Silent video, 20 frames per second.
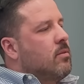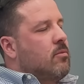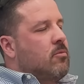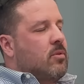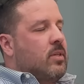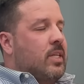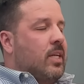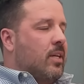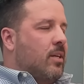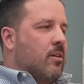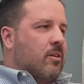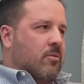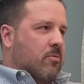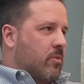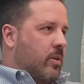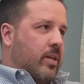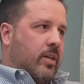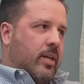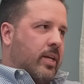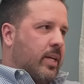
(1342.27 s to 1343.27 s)
Well, you don't
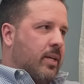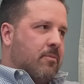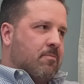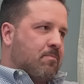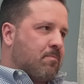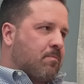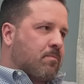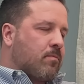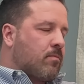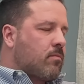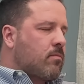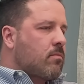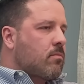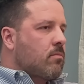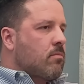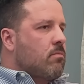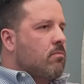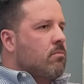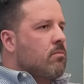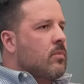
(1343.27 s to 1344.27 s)
really.
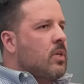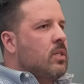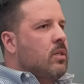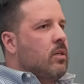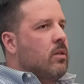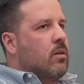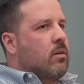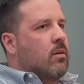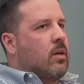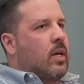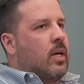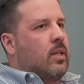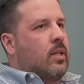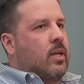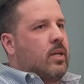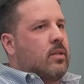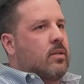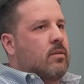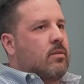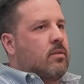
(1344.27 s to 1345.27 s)
I
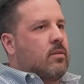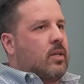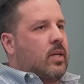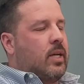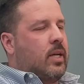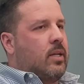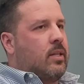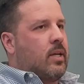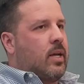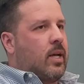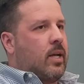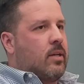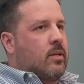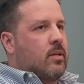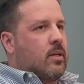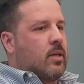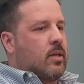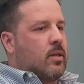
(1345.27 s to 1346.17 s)
like to say that